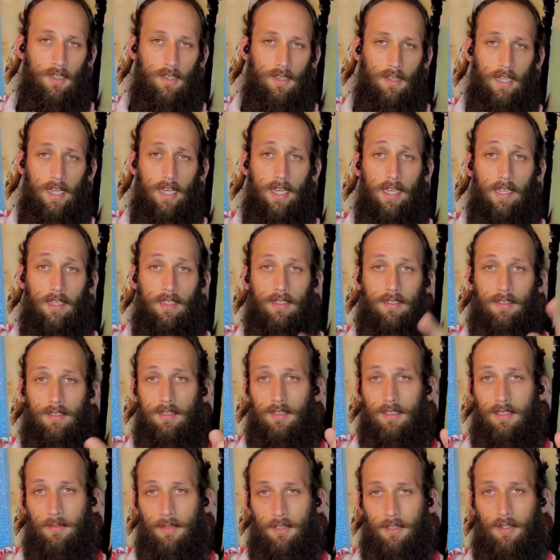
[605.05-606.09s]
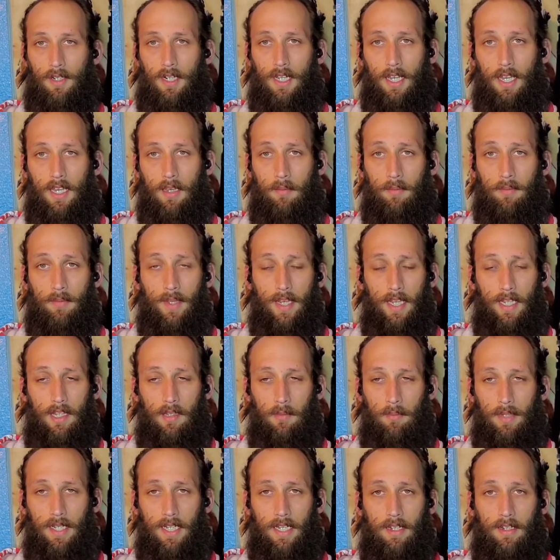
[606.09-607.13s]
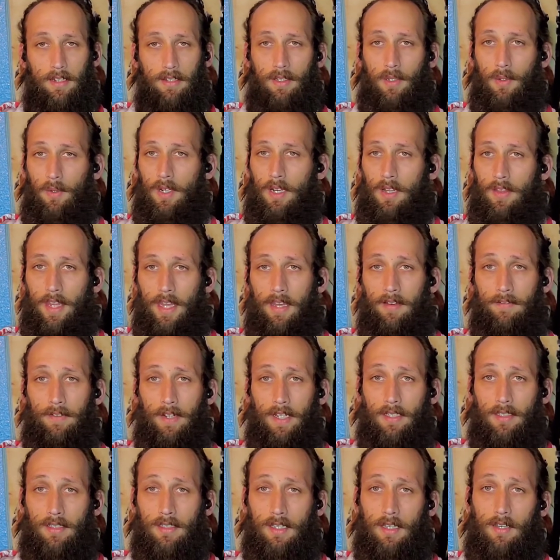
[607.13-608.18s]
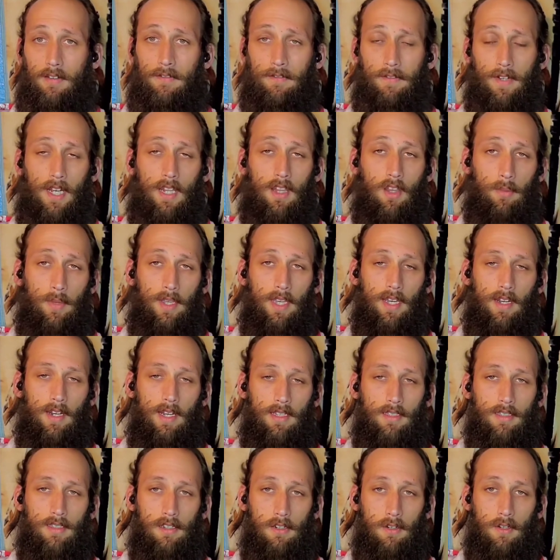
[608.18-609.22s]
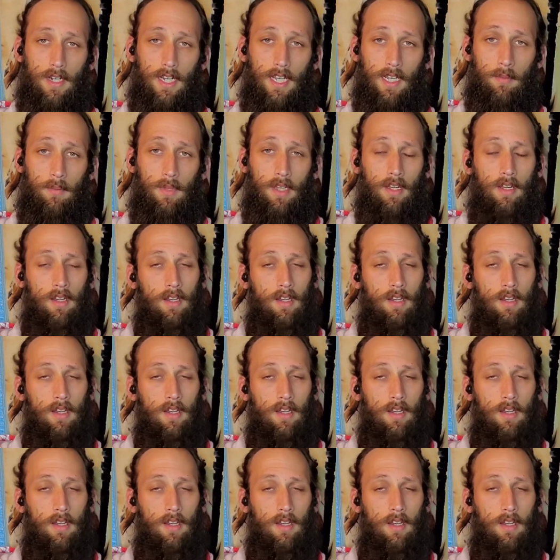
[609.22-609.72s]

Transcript: Like, subscribe, hit the bell, do all that fun stuff. Follow me on Instagram.